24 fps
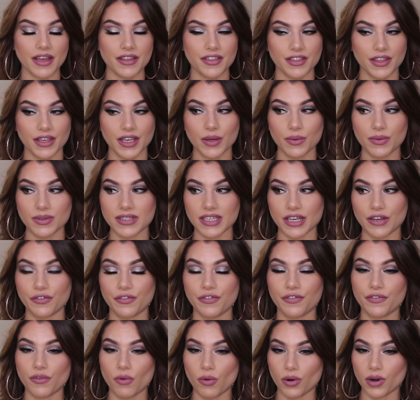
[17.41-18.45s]
I think it was like
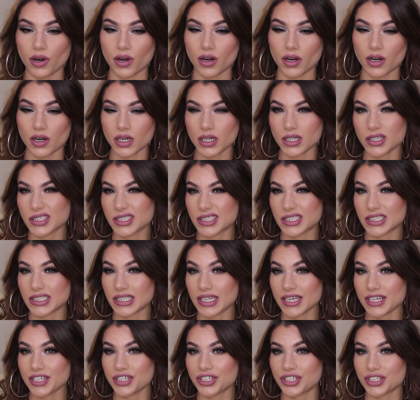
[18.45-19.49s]
four
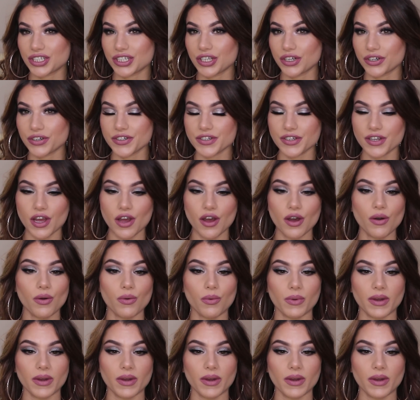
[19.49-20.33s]
ish years ago